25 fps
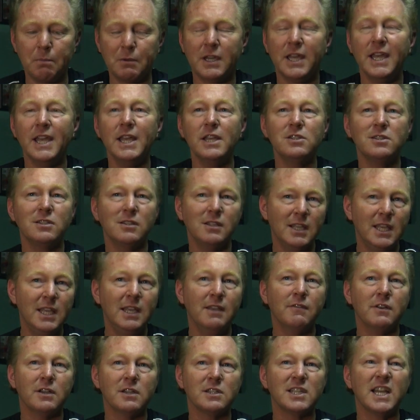kids
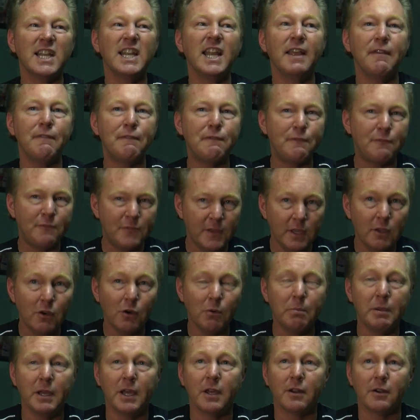leave us and they feel
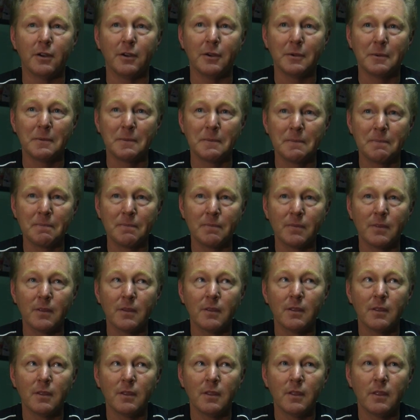better,
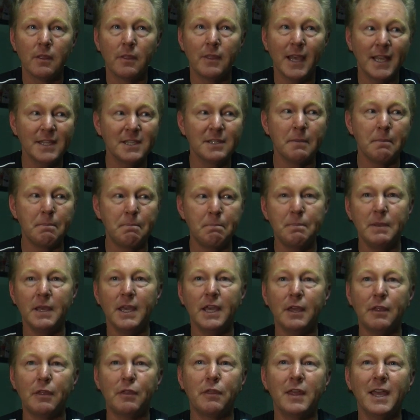that's a
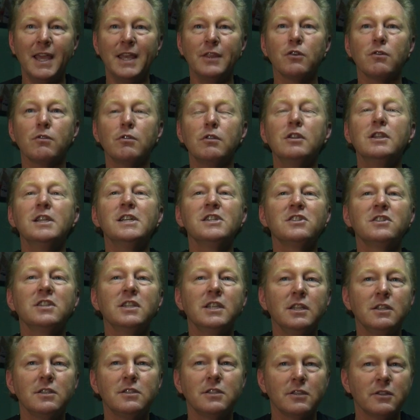big thing. They're
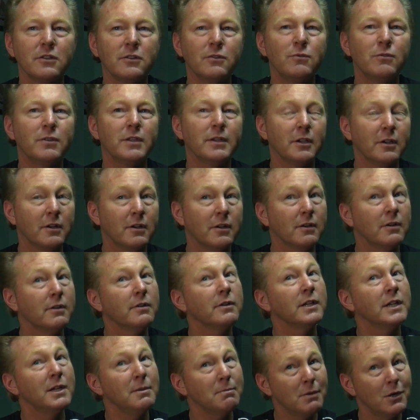listening to their
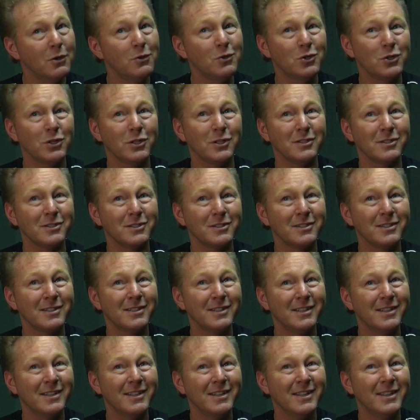emotions.
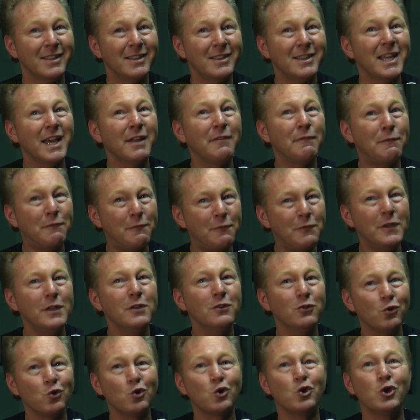That
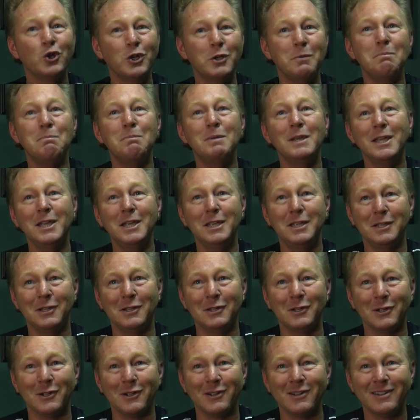feels good being
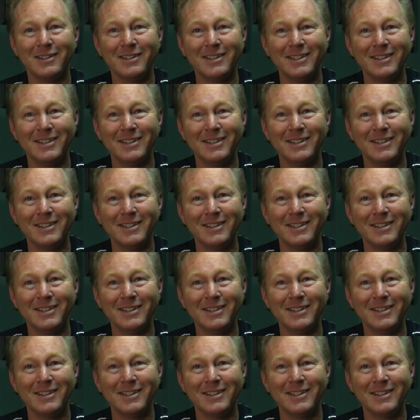here.